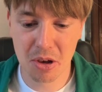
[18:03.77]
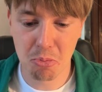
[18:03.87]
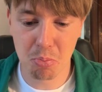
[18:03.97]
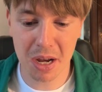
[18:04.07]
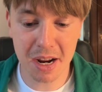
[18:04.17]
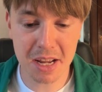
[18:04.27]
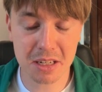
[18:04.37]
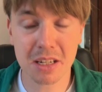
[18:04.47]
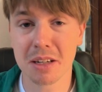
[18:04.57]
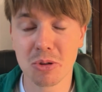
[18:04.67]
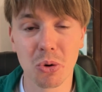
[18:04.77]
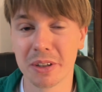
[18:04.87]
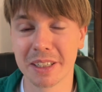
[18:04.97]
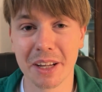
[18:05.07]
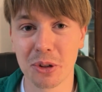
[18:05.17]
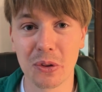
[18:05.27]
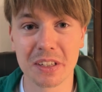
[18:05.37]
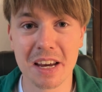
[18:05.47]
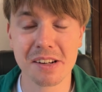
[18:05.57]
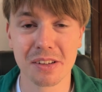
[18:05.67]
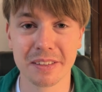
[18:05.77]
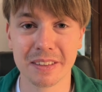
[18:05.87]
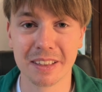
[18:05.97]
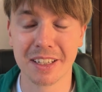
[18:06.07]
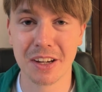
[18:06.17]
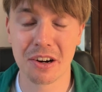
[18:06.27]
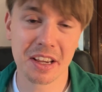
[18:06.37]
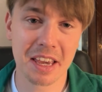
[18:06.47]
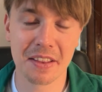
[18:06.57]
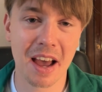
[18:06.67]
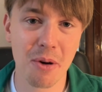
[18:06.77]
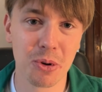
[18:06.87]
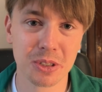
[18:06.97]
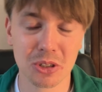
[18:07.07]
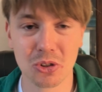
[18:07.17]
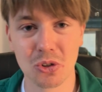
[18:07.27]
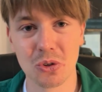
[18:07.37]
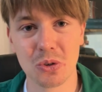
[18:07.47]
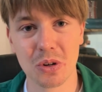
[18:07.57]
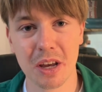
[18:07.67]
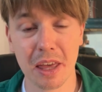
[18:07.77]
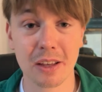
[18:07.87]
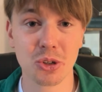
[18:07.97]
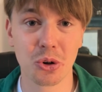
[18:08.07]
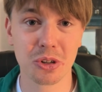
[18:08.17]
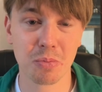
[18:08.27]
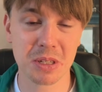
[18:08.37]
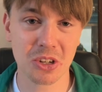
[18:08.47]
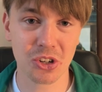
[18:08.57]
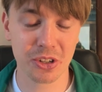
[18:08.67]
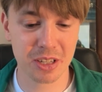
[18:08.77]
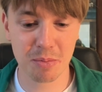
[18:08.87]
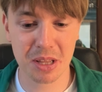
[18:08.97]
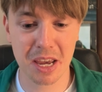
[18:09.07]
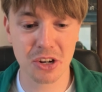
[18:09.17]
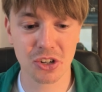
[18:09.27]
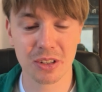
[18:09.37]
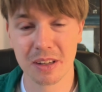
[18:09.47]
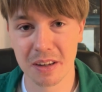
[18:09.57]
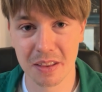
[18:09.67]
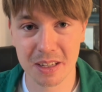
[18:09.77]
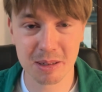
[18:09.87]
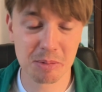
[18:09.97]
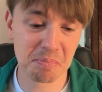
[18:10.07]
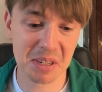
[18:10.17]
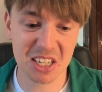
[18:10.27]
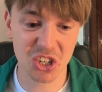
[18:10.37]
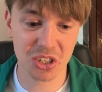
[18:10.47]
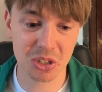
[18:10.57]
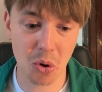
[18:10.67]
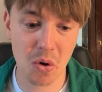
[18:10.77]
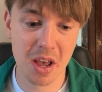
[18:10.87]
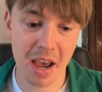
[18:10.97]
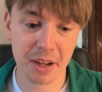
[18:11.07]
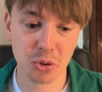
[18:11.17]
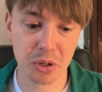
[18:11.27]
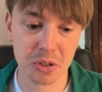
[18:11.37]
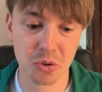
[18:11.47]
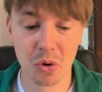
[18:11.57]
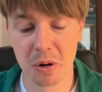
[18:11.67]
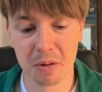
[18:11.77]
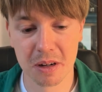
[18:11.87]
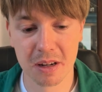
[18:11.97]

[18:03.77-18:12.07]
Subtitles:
But I didn't want to calculate anything here. Again, I wanted to exert positional domination in this position. So I took his rook